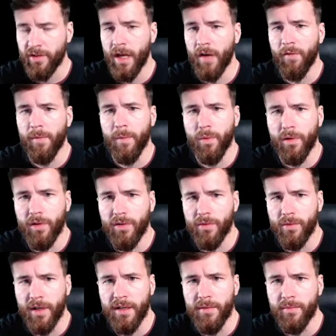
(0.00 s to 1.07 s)
The government will,
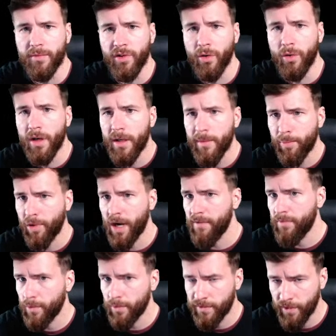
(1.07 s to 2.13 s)
right? So
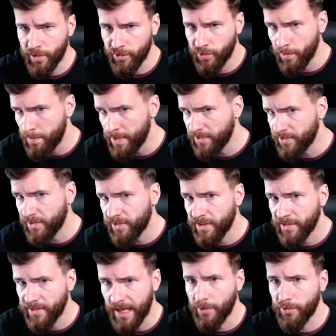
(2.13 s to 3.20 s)
private refers to
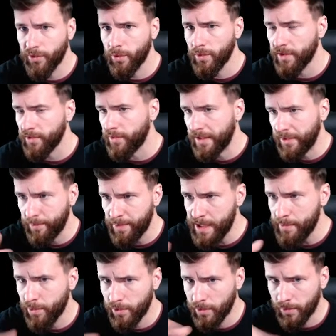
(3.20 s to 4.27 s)
businesses, household is
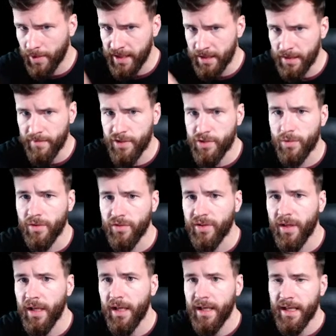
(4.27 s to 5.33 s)
people, right? Individuals,
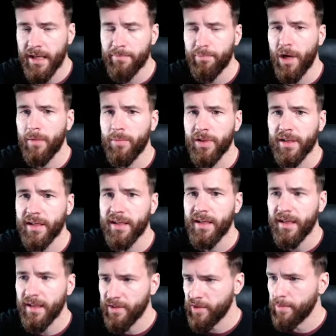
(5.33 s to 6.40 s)
and public
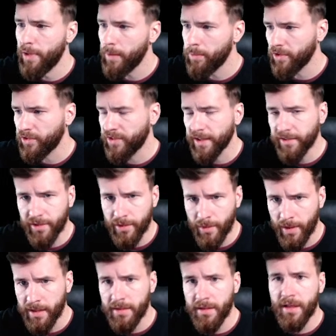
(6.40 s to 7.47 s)
is the public sector,
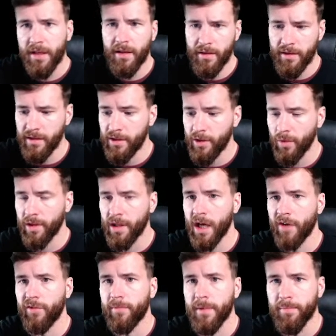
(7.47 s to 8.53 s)
right? The
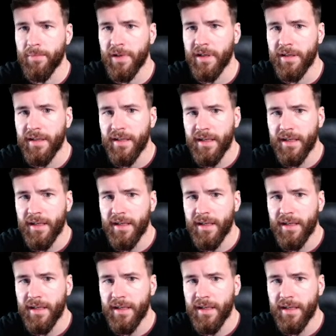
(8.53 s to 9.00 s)
government. But